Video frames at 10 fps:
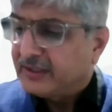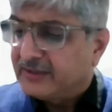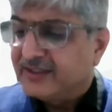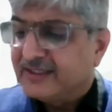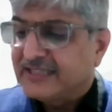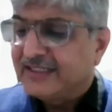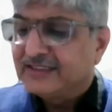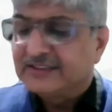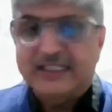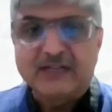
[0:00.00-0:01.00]
in the design
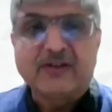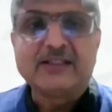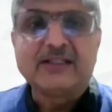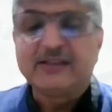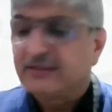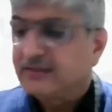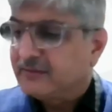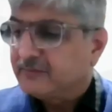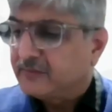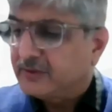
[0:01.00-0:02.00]
itself, I think
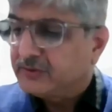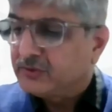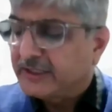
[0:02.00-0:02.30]
you